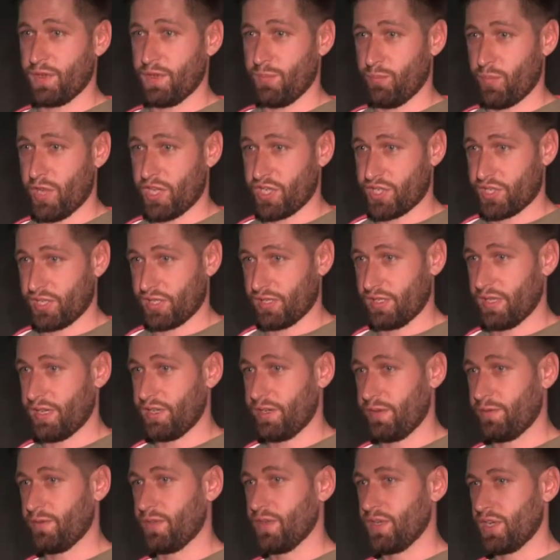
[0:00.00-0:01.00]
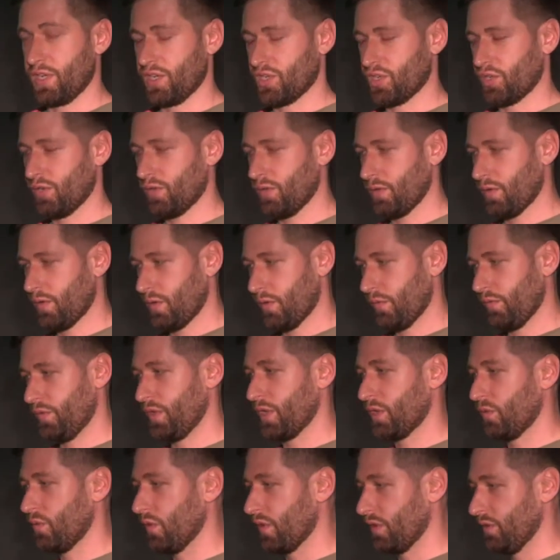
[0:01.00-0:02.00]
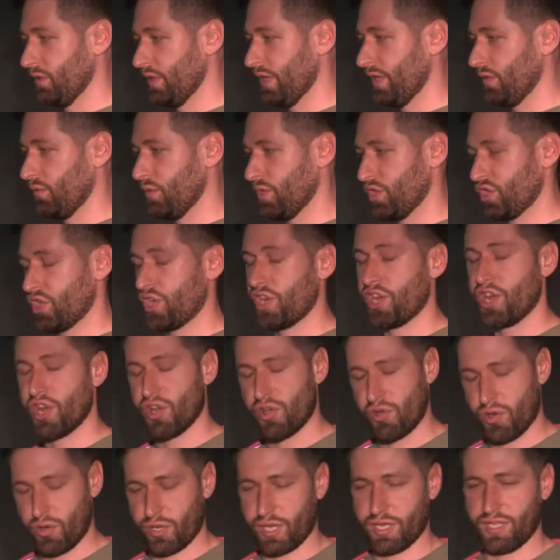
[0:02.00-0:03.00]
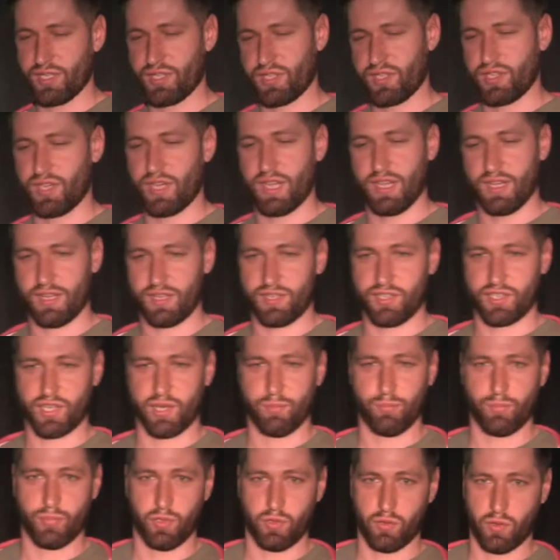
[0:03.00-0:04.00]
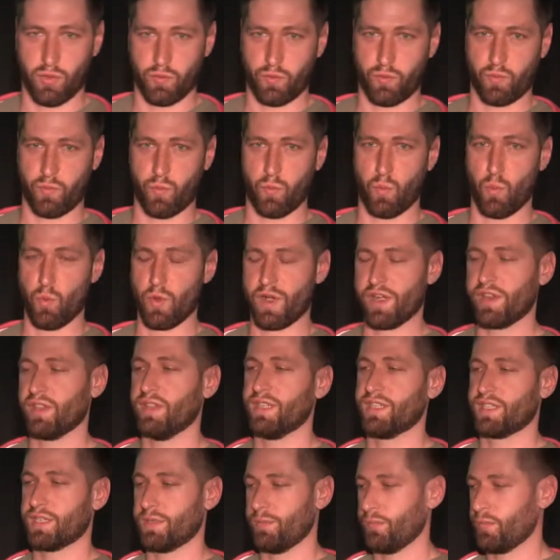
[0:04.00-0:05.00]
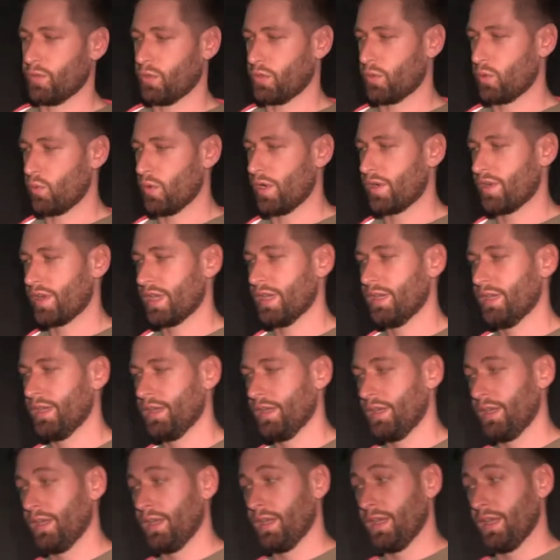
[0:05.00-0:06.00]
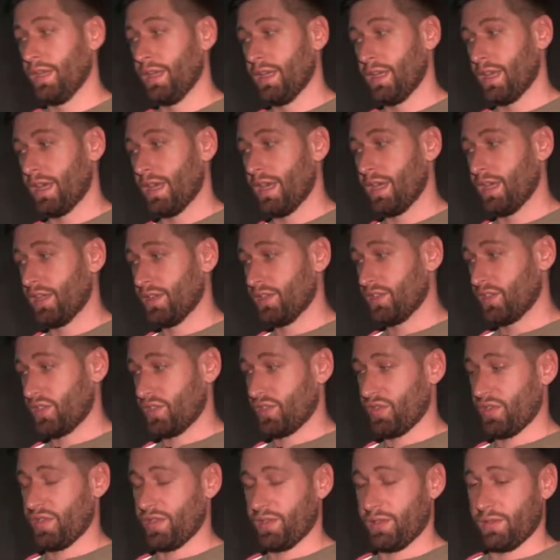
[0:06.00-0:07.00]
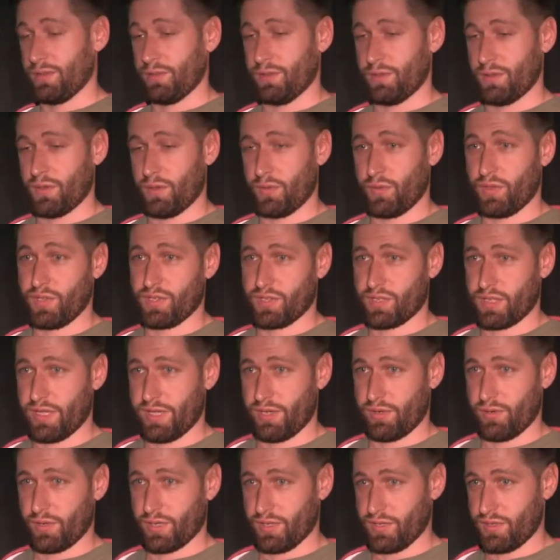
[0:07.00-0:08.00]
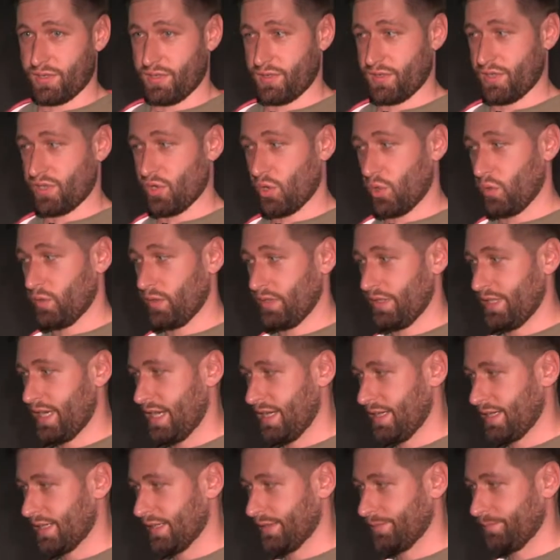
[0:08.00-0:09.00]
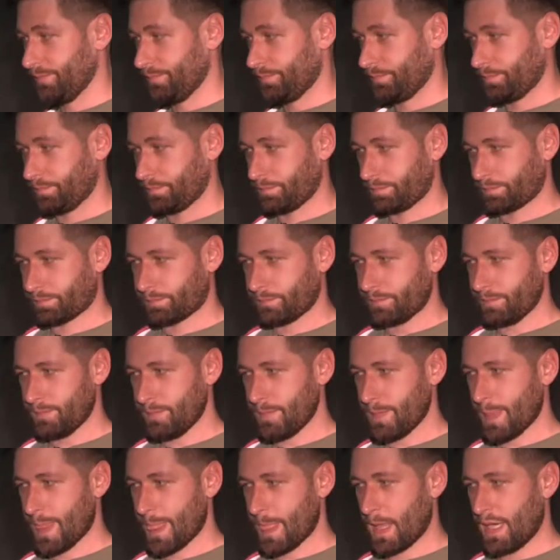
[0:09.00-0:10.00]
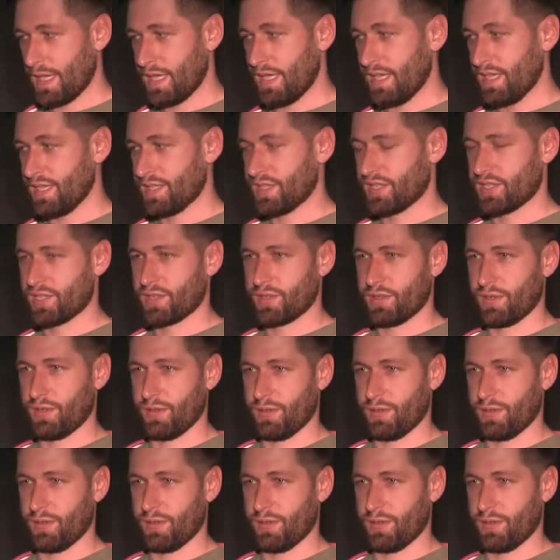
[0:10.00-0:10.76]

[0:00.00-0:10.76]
basically a definition of the query language. Here you can see an example of really simple query, and on the slide you can see that all the data is